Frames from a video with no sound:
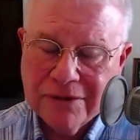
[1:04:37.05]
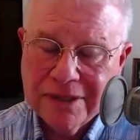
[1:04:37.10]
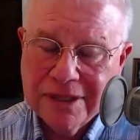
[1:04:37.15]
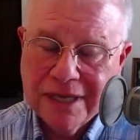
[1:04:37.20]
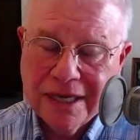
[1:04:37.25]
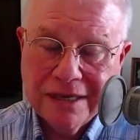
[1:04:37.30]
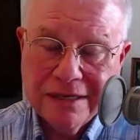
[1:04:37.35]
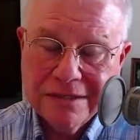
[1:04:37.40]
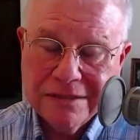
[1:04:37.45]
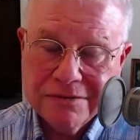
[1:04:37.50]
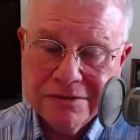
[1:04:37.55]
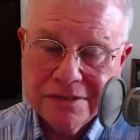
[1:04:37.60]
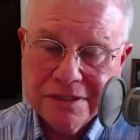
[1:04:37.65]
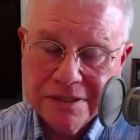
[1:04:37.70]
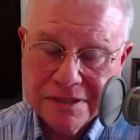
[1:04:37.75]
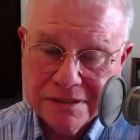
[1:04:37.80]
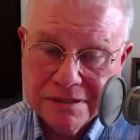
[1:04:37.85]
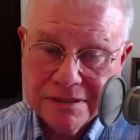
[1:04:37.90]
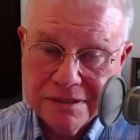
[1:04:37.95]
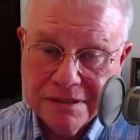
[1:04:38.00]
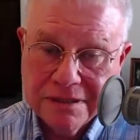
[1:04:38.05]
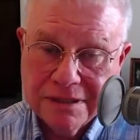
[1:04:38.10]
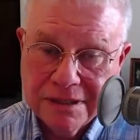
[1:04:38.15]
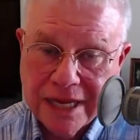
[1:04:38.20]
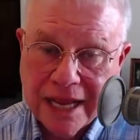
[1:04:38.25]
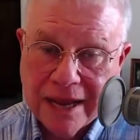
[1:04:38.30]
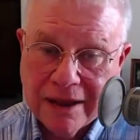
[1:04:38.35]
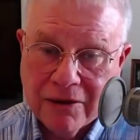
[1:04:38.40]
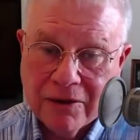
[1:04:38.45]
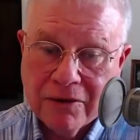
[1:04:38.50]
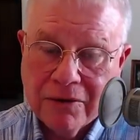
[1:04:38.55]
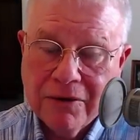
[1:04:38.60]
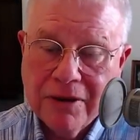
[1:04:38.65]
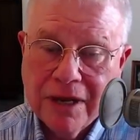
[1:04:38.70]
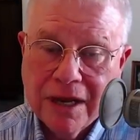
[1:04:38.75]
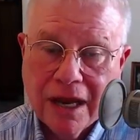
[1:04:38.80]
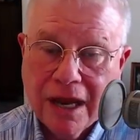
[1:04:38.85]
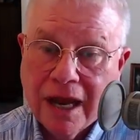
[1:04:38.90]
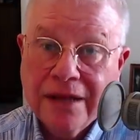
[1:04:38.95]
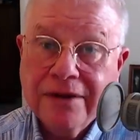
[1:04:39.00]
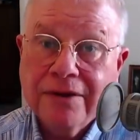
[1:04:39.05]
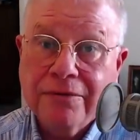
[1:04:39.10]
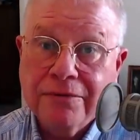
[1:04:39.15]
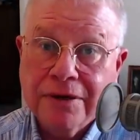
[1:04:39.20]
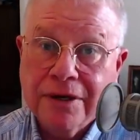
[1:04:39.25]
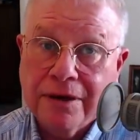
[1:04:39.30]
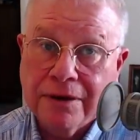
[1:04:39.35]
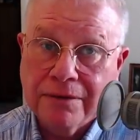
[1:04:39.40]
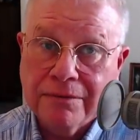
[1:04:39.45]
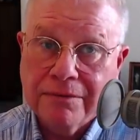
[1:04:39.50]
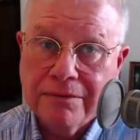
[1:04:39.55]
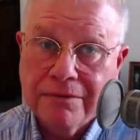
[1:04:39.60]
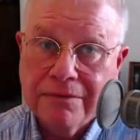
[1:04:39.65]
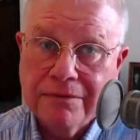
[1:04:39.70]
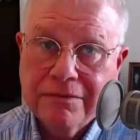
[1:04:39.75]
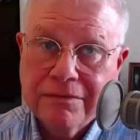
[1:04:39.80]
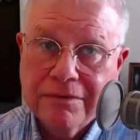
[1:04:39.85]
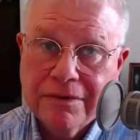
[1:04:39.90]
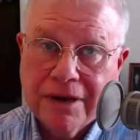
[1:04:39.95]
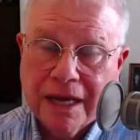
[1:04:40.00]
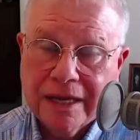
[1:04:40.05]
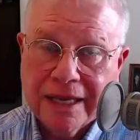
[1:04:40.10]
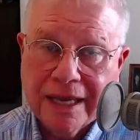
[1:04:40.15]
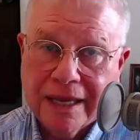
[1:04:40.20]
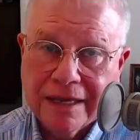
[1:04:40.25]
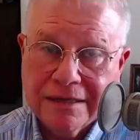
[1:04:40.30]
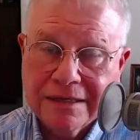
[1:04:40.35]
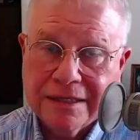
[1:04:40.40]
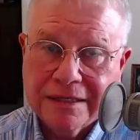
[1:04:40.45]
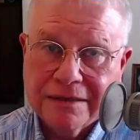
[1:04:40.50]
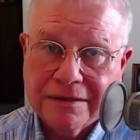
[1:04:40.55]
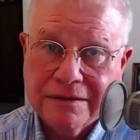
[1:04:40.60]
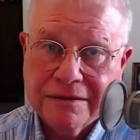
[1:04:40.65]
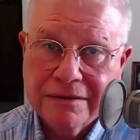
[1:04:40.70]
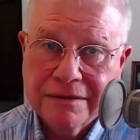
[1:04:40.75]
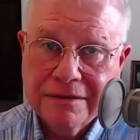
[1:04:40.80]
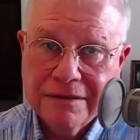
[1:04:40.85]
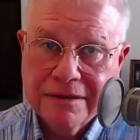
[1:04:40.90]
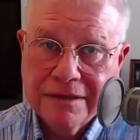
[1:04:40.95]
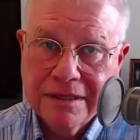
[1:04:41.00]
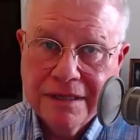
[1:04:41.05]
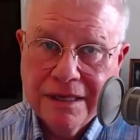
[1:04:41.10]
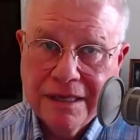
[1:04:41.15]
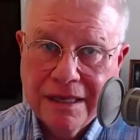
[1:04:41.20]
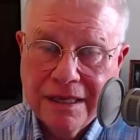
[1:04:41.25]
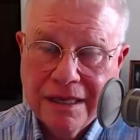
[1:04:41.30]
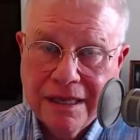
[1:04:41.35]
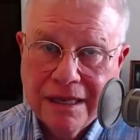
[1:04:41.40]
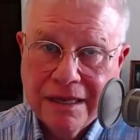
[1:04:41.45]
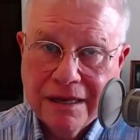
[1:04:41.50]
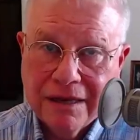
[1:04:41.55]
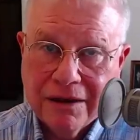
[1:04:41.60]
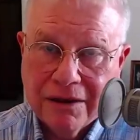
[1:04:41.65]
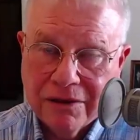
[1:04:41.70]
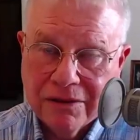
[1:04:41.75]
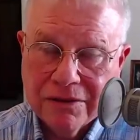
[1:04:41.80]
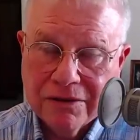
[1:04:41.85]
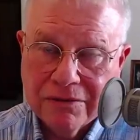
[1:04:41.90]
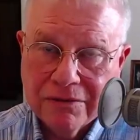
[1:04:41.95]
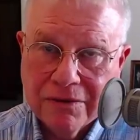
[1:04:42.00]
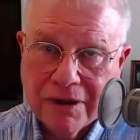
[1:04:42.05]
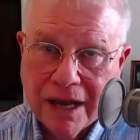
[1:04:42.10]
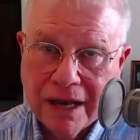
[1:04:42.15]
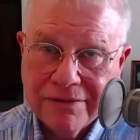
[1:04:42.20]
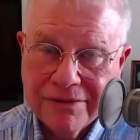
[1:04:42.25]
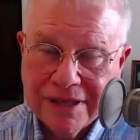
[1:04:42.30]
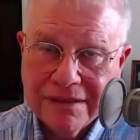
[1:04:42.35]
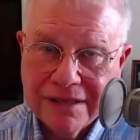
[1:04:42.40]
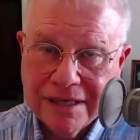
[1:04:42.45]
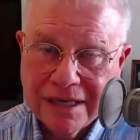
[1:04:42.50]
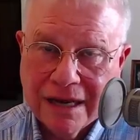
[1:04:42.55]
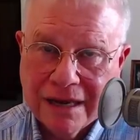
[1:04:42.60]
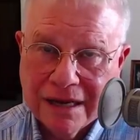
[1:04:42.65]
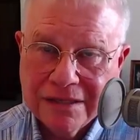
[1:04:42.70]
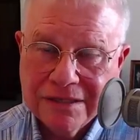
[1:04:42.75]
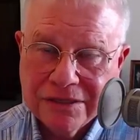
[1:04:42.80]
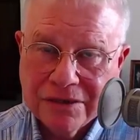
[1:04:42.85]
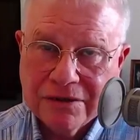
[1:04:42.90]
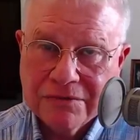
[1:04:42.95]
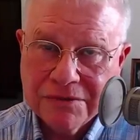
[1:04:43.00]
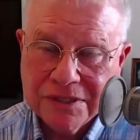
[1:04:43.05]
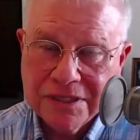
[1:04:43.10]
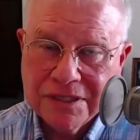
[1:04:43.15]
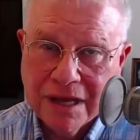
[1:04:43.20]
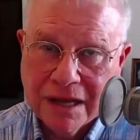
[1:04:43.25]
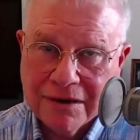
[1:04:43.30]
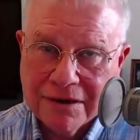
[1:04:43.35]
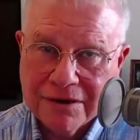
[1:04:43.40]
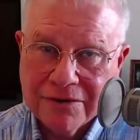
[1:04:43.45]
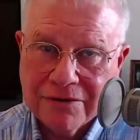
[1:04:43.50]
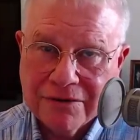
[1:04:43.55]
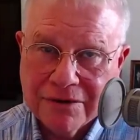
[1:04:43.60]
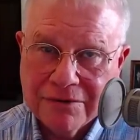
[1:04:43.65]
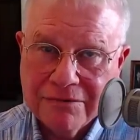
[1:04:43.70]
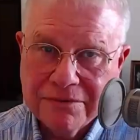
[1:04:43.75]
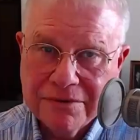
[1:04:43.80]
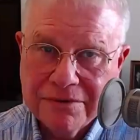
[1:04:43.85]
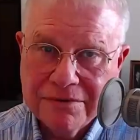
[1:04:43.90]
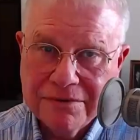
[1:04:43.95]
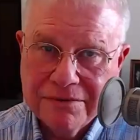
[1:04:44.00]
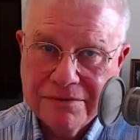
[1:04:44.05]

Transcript: And the answer is now, I don't know. I can't tell. although I think the odds are it was not a drone.